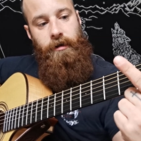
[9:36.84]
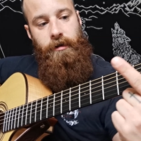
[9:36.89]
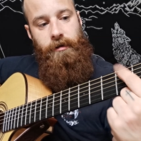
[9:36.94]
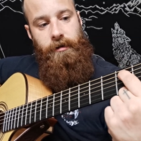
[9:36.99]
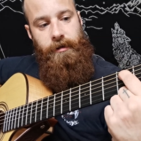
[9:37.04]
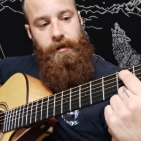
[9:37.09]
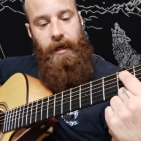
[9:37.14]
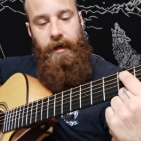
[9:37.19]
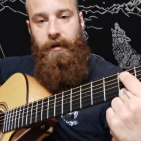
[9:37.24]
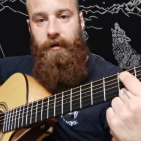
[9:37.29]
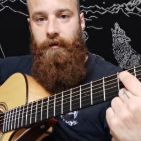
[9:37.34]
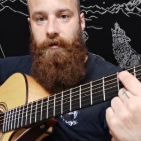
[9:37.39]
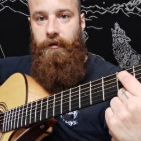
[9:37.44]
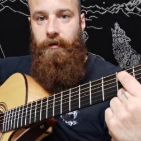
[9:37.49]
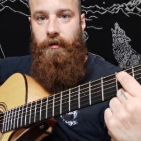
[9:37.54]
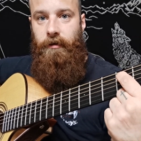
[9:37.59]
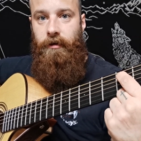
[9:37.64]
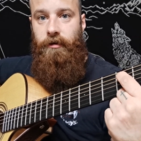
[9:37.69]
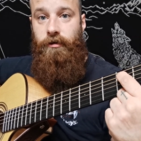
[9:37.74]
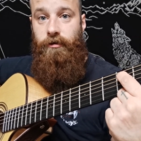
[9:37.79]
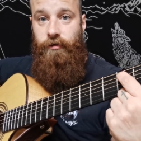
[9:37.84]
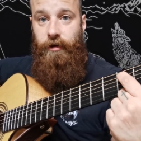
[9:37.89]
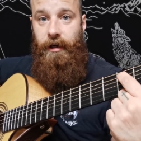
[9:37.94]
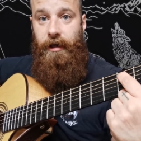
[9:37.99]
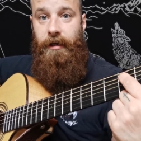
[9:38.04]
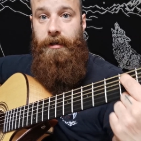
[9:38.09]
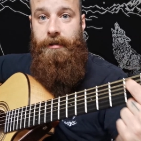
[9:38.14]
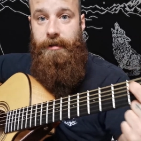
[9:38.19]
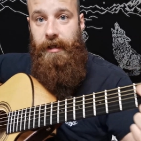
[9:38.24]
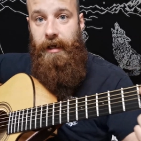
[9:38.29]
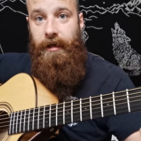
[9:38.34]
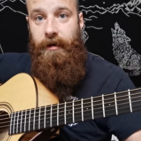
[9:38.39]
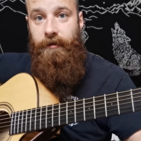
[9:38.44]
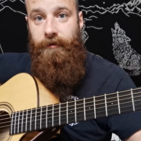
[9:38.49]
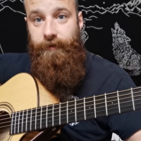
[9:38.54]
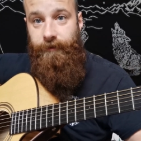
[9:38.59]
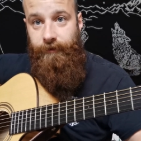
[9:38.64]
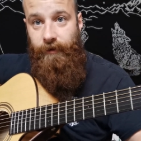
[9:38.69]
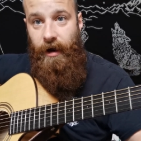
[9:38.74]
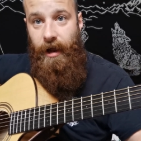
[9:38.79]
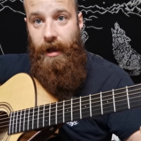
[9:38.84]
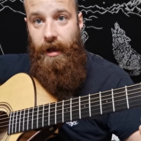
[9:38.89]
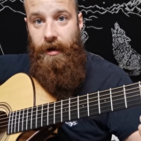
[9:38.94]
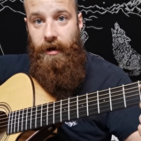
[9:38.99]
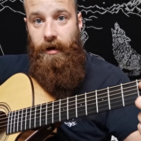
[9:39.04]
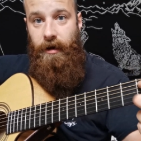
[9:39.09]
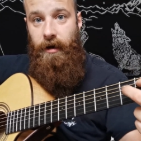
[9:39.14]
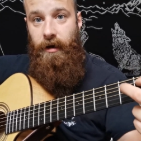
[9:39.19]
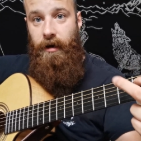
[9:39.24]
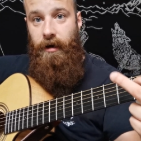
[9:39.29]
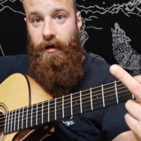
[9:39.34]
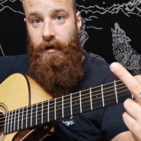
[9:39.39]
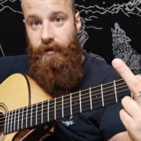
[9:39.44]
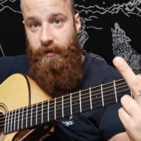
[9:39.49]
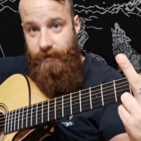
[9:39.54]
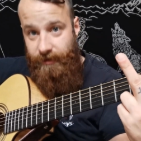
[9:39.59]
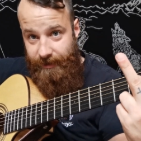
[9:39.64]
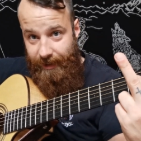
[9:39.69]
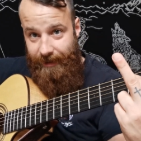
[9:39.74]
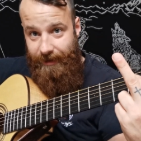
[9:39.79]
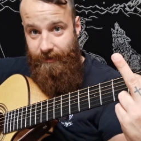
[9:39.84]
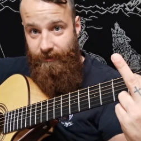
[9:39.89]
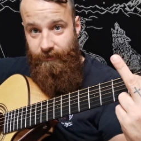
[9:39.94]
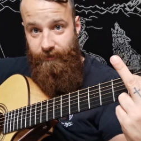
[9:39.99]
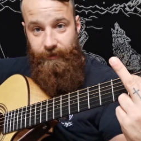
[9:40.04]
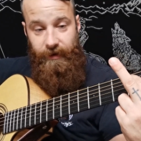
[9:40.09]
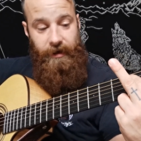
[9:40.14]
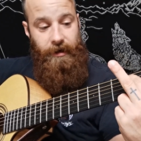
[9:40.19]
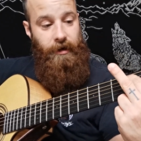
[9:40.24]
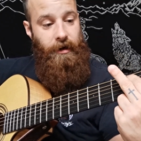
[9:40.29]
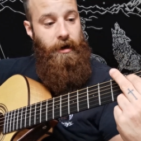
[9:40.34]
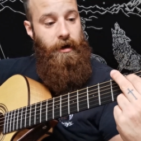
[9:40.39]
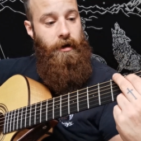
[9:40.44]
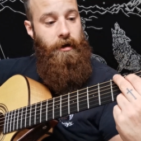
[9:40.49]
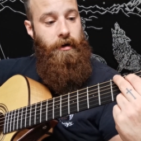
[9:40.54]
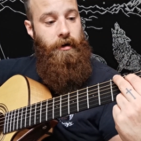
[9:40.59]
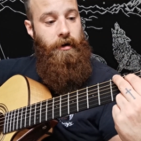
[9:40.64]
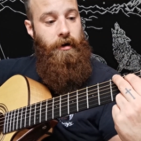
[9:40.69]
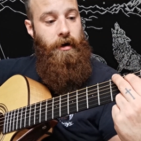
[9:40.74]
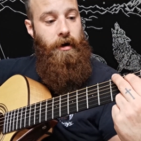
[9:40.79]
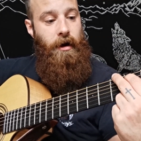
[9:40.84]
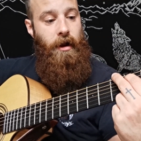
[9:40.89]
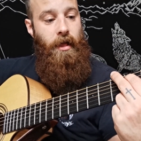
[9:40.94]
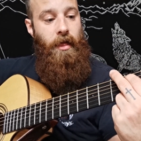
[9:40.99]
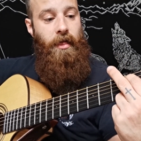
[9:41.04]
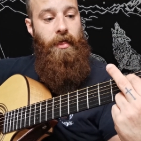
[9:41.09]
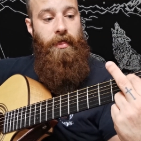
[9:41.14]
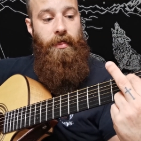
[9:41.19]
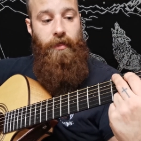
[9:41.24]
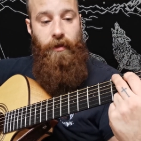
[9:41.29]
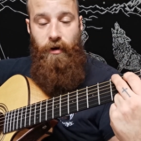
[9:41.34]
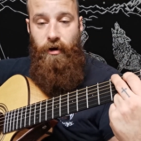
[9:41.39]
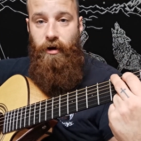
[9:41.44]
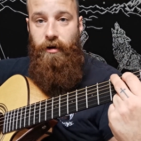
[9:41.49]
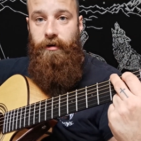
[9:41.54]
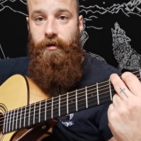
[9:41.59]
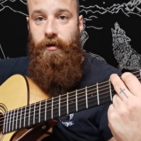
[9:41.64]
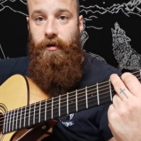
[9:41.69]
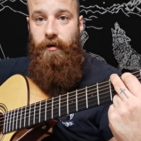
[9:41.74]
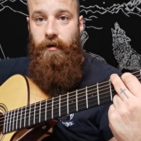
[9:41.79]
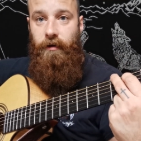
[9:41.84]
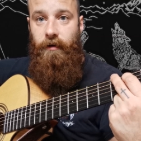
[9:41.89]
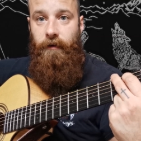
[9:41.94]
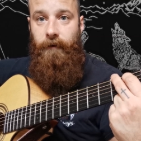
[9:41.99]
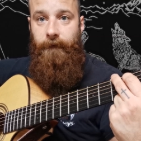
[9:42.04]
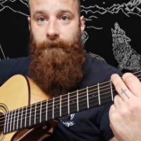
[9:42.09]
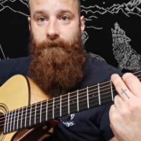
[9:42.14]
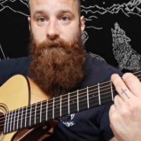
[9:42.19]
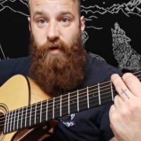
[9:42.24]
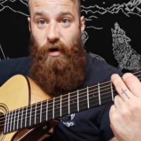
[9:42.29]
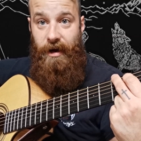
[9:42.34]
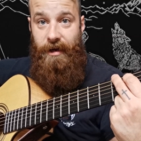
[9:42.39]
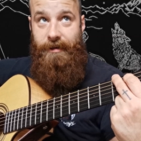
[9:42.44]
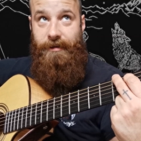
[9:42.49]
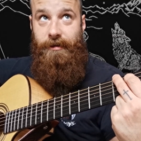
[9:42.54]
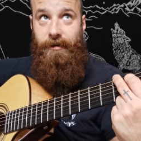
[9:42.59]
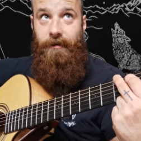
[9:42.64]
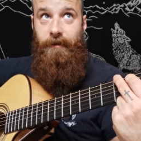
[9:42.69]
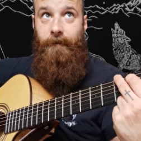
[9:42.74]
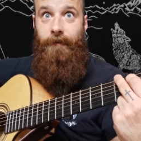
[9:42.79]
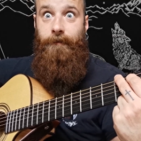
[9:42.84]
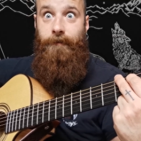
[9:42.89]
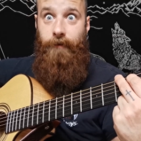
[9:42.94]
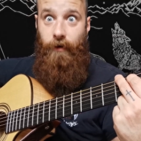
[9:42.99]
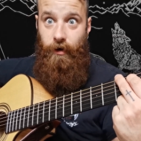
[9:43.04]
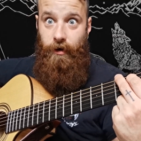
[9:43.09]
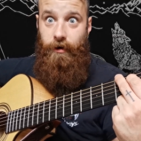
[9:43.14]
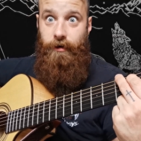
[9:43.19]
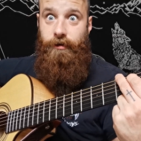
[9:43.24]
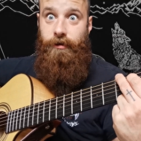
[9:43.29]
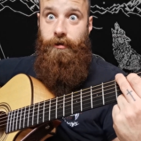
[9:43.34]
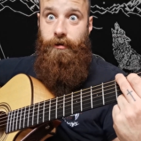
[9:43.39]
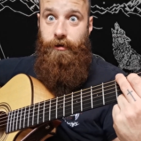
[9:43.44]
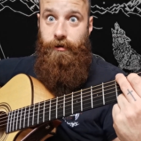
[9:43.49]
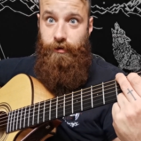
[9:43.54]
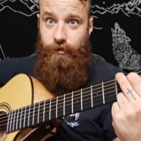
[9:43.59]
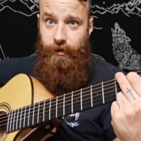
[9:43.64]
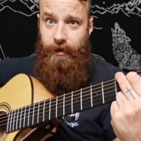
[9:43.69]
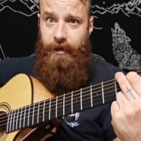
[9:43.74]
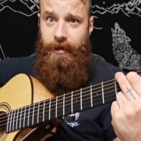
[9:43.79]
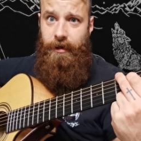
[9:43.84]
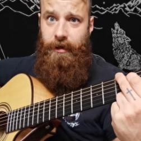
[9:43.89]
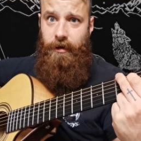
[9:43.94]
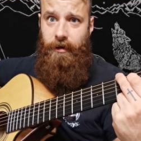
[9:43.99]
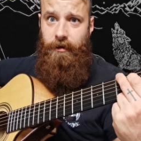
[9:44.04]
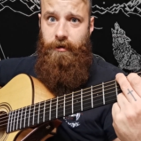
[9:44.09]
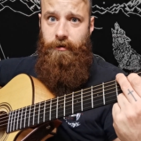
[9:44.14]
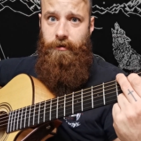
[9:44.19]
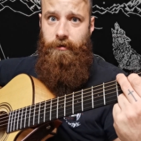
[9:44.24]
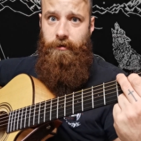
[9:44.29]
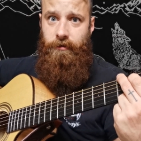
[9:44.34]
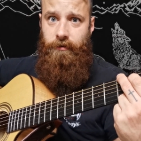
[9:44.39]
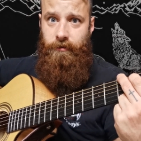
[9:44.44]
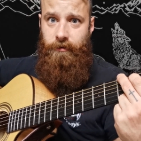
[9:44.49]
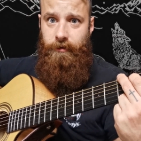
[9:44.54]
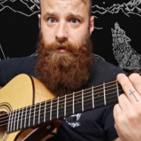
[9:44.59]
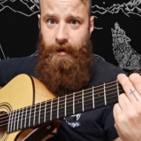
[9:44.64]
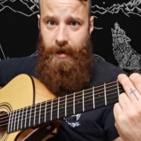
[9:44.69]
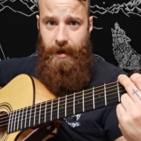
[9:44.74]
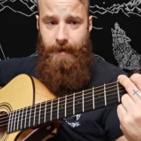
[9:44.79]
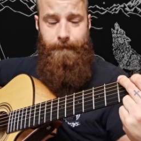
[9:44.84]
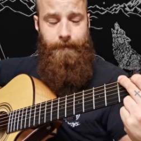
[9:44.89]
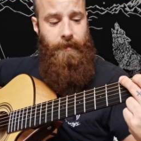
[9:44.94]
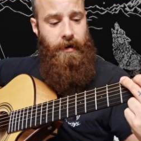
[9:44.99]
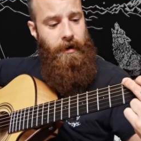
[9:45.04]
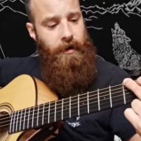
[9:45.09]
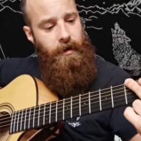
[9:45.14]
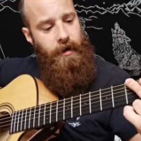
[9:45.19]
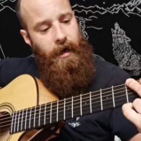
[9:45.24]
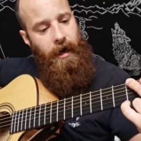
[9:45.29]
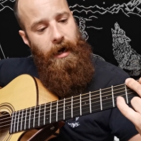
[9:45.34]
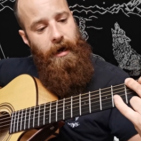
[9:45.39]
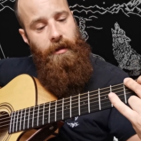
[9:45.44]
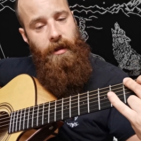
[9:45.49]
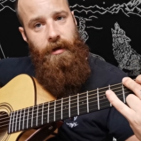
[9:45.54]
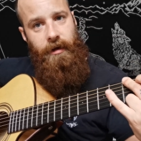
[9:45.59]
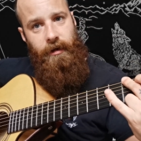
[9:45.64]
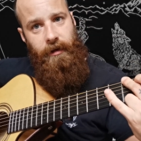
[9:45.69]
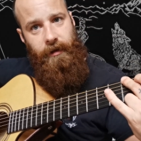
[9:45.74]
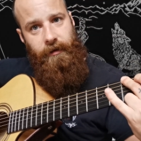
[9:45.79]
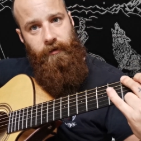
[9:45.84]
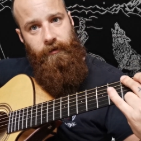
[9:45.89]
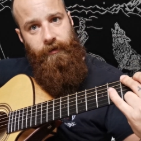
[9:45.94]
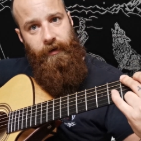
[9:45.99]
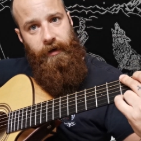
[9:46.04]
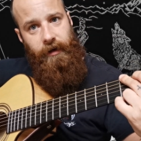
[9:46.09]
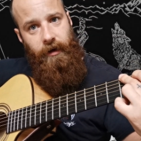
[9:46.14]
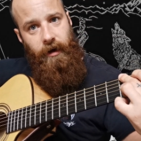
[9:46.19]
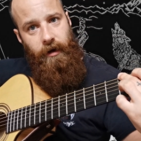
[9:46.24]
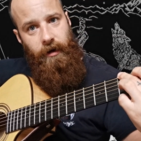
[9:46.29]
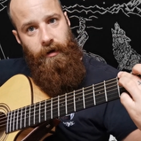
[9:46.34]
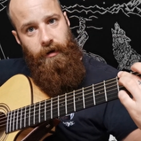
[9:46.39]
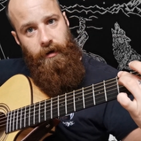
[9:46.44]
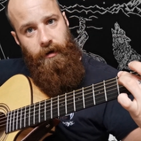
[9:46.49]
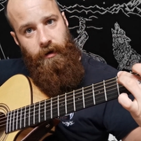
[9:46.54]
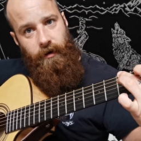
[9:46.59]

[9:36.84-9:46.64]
2nd string, 2nd fret, 2nd finger, 3rd fret, 1st string, yep, and then your little finger